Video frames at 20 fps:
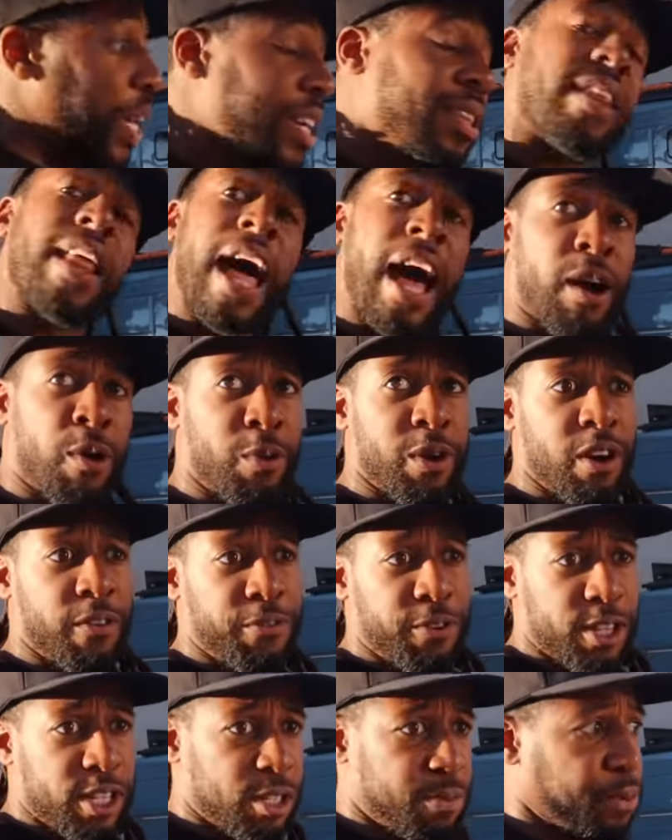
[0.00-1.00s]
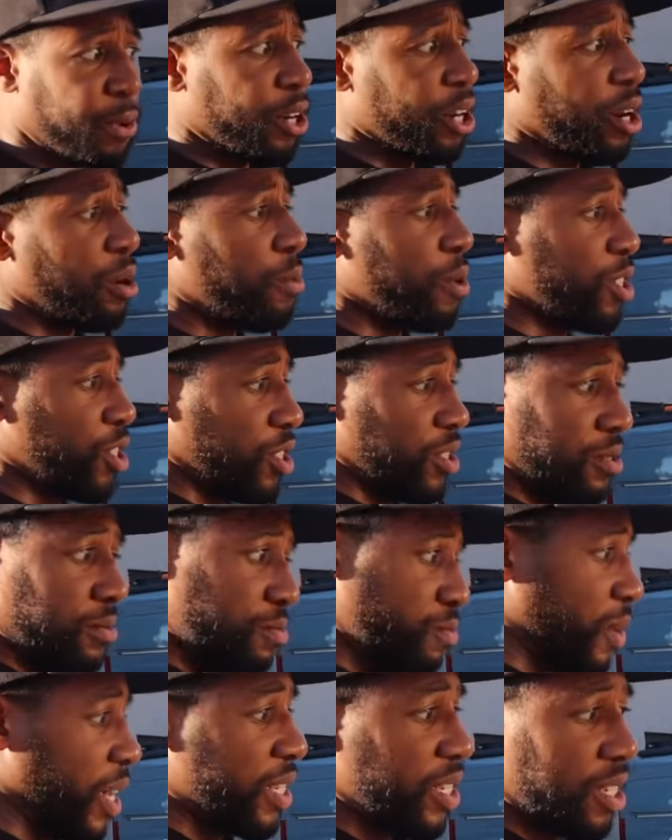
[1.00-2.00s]
bead lock wheel for the Sprinter, which is
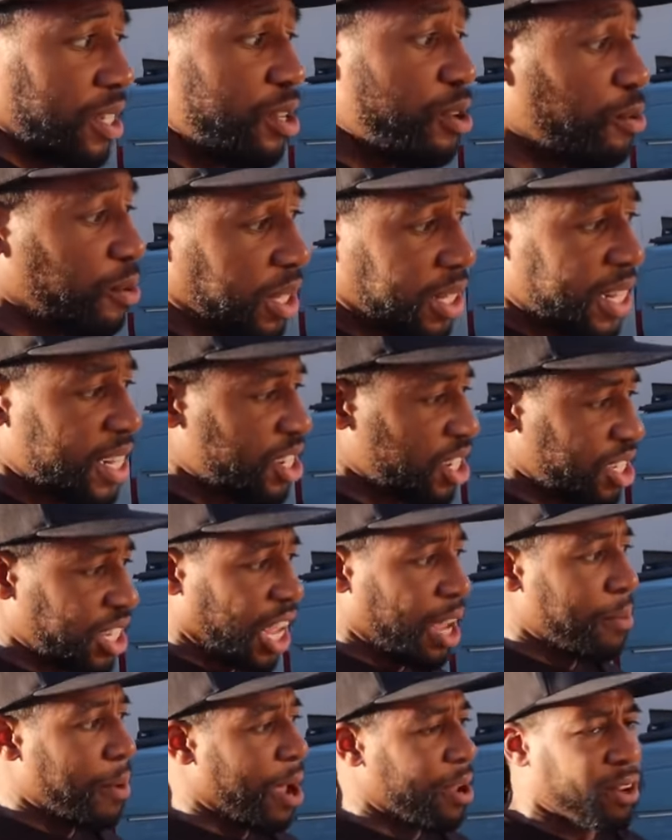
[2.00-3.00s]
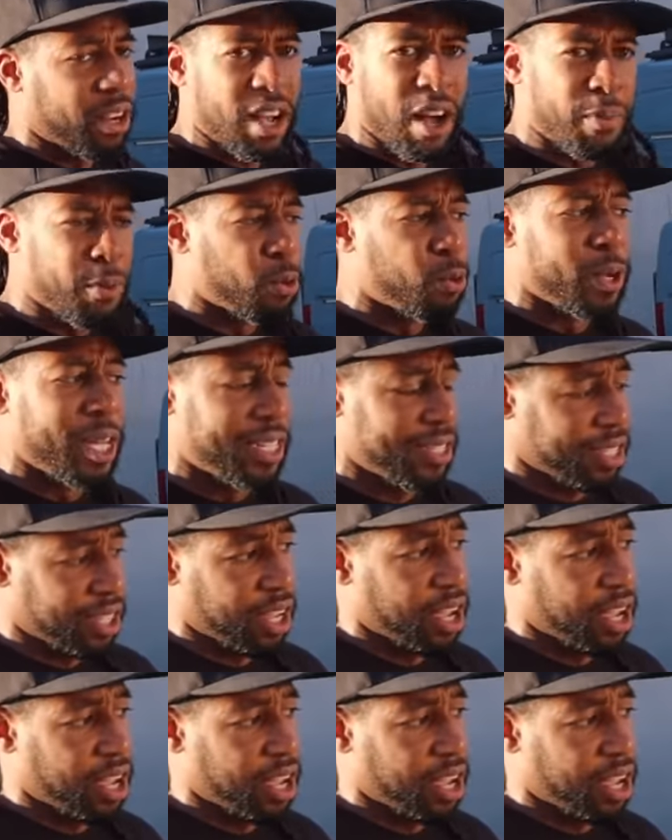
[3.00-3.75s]
that's a new thing that just came out a couple weeks